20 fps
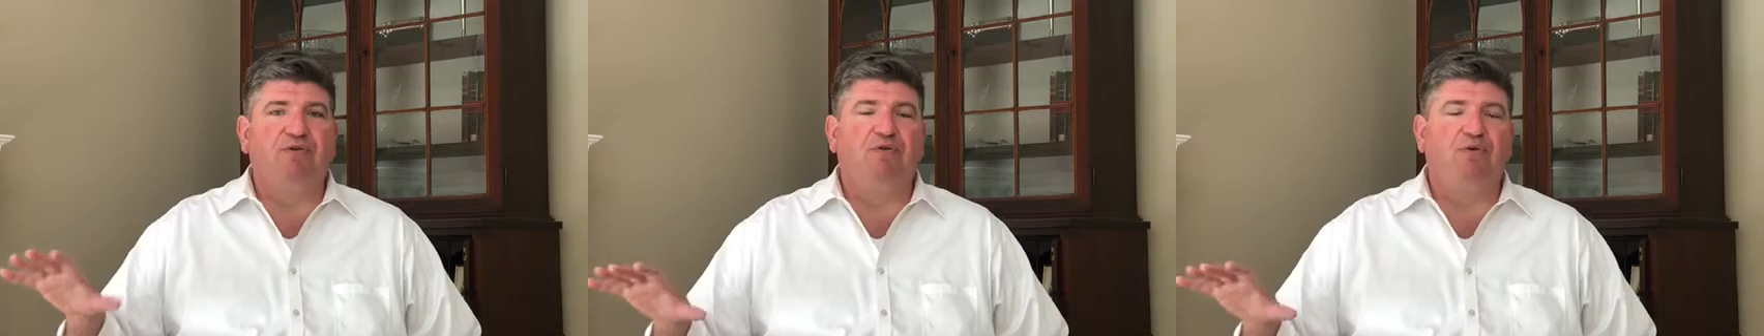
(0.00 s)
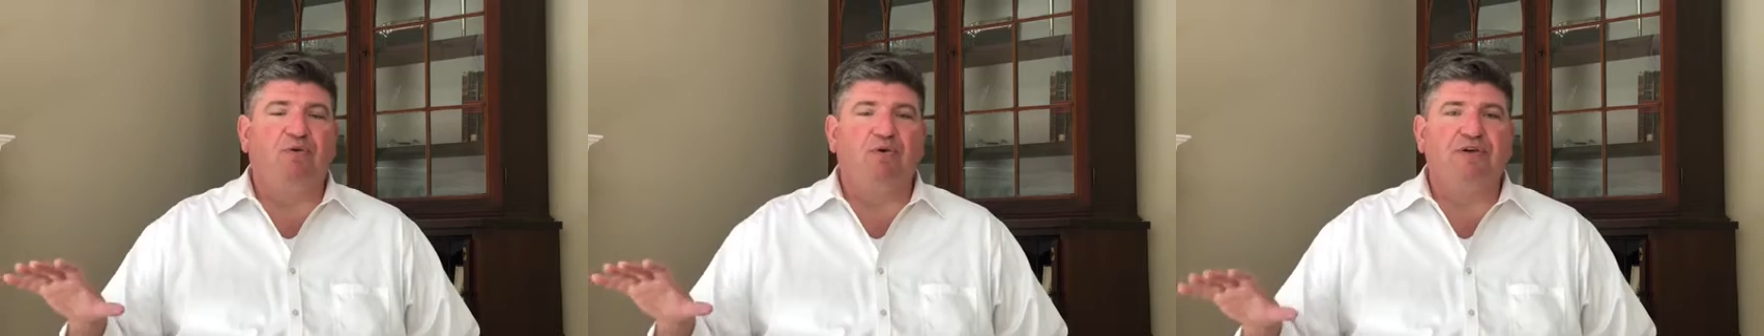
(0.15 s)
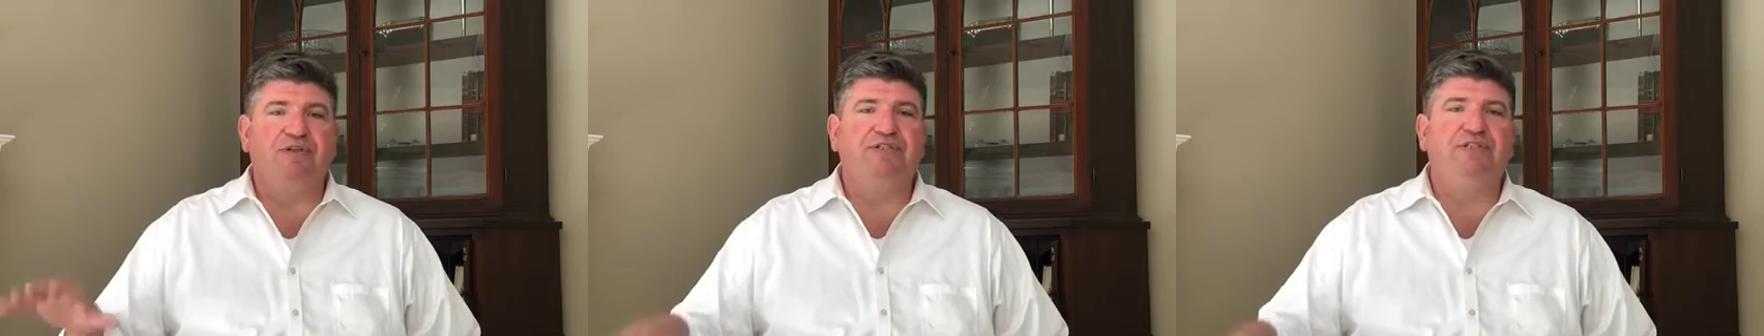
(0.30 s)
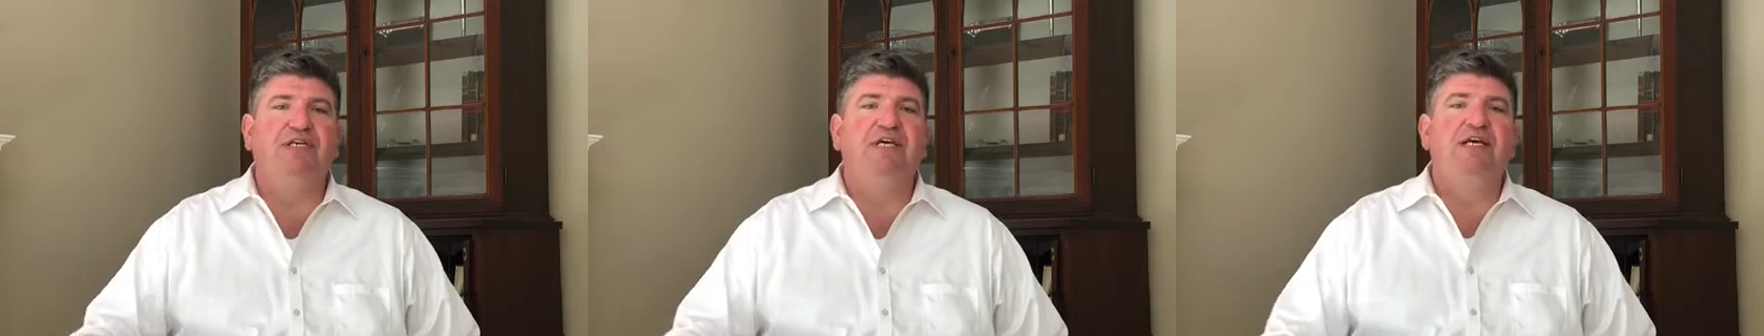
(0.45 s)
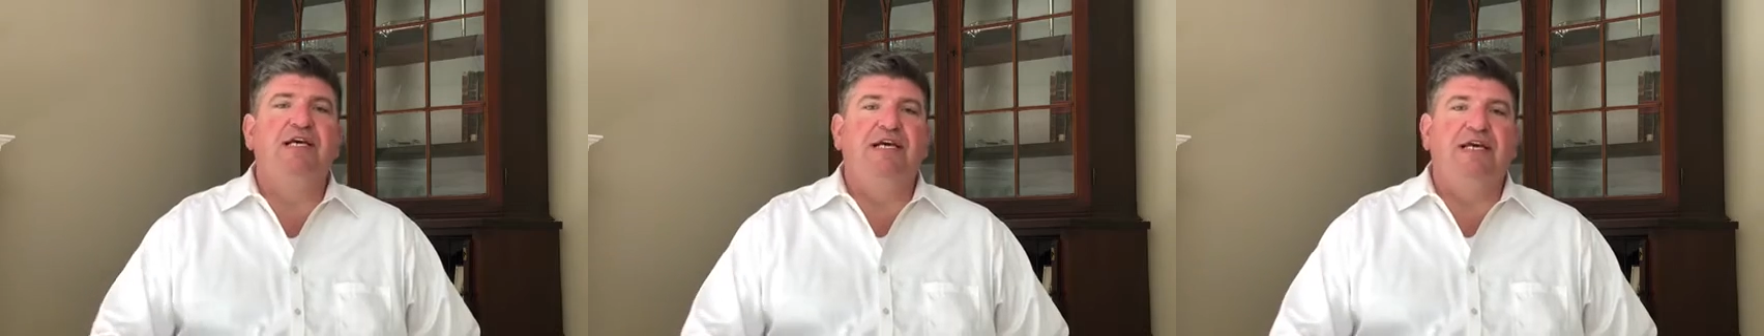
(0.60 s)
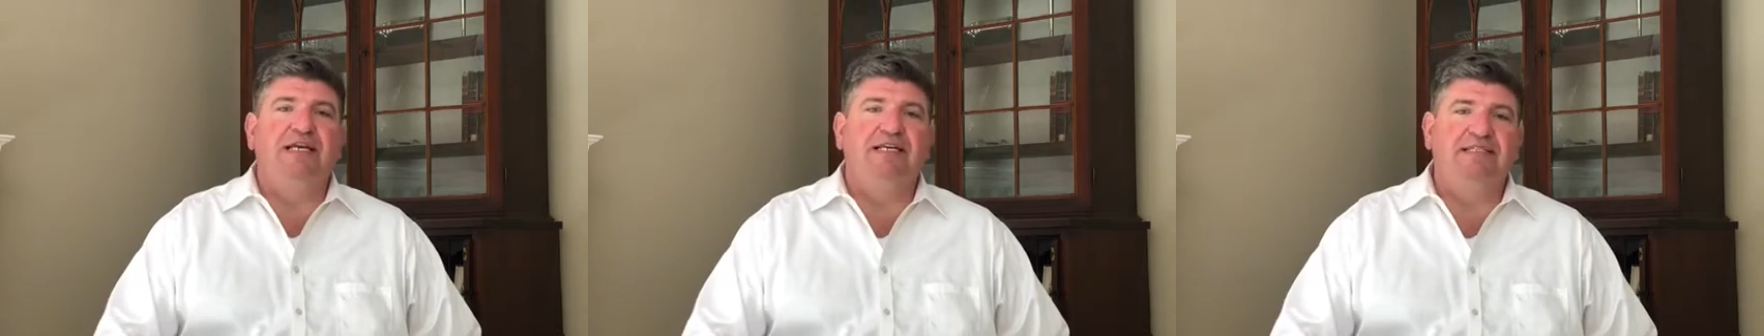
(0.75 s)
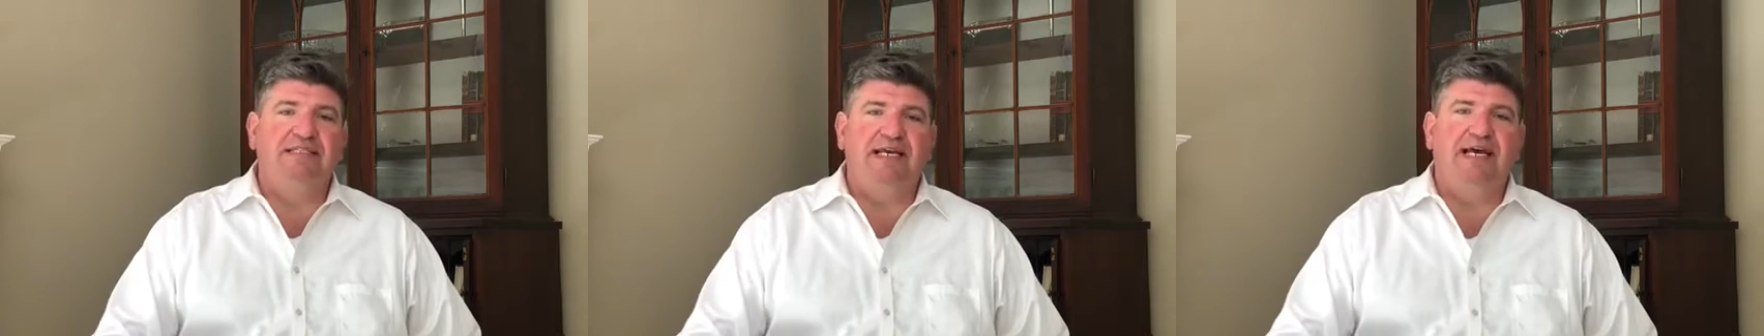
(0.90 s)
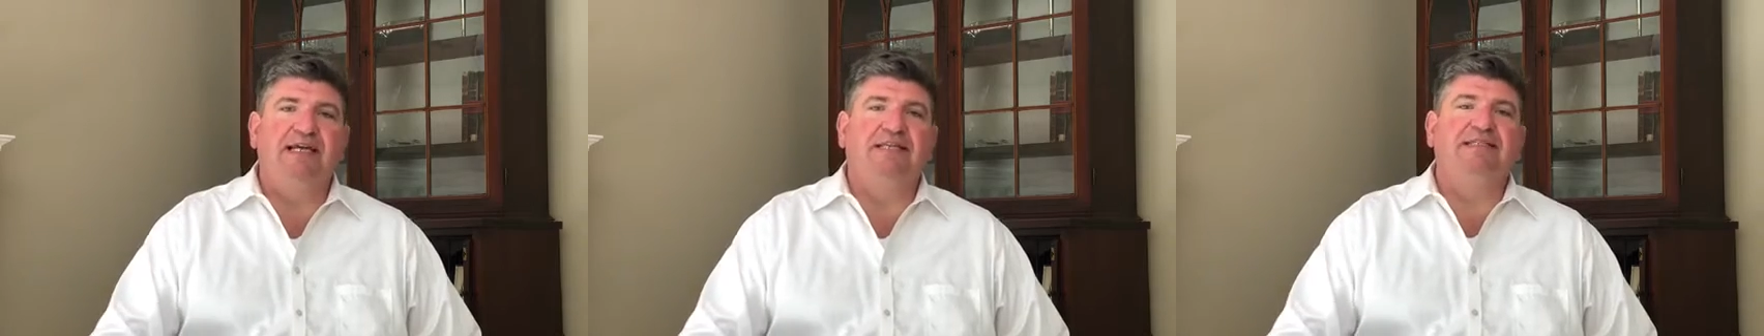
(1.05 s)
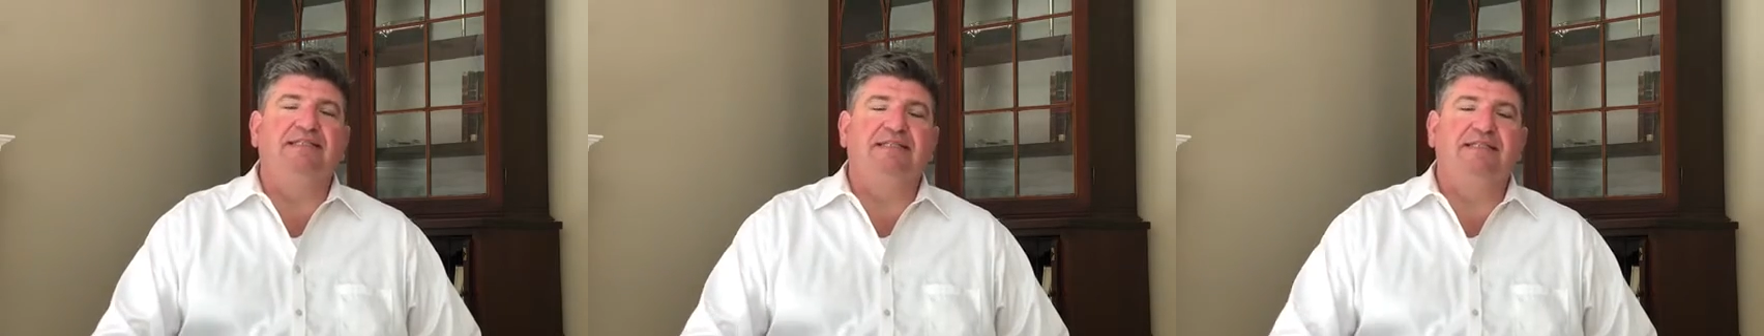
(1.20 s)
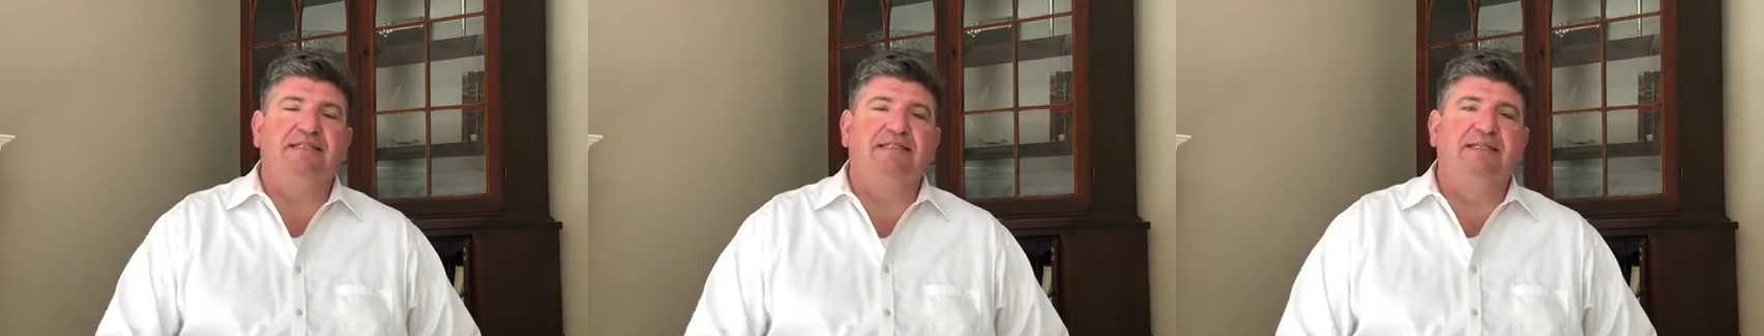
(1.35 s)
courts in
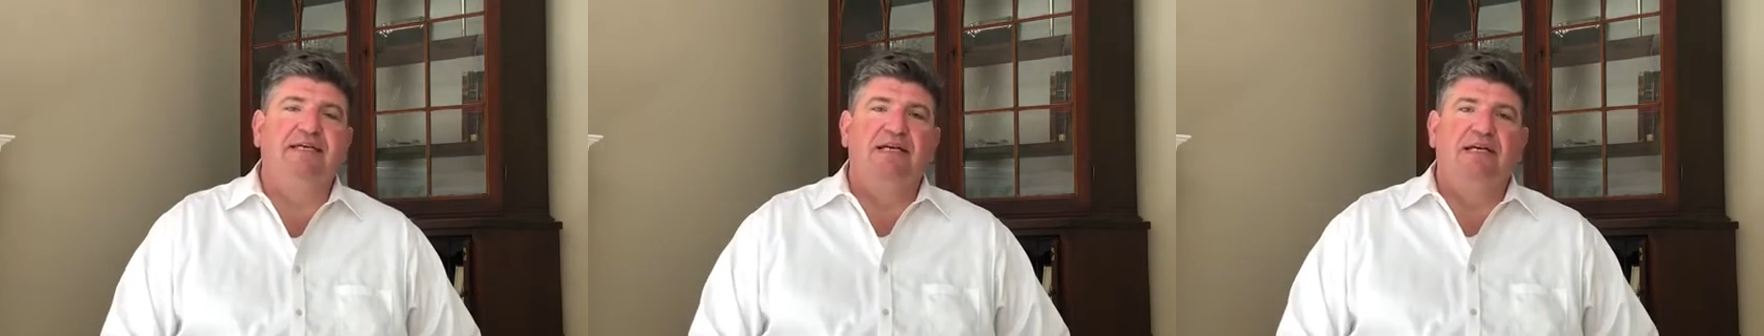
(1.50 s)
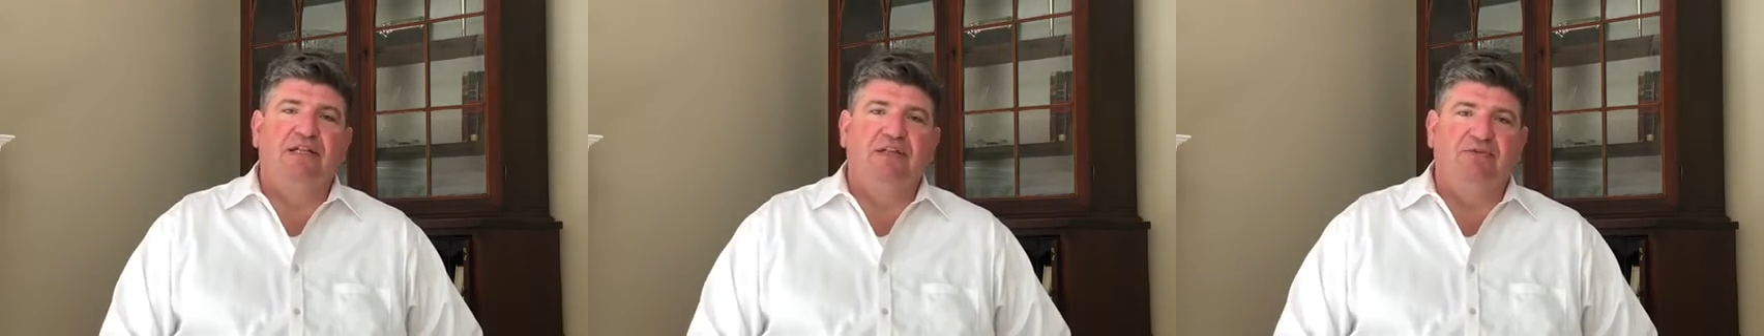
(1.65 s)
Texas,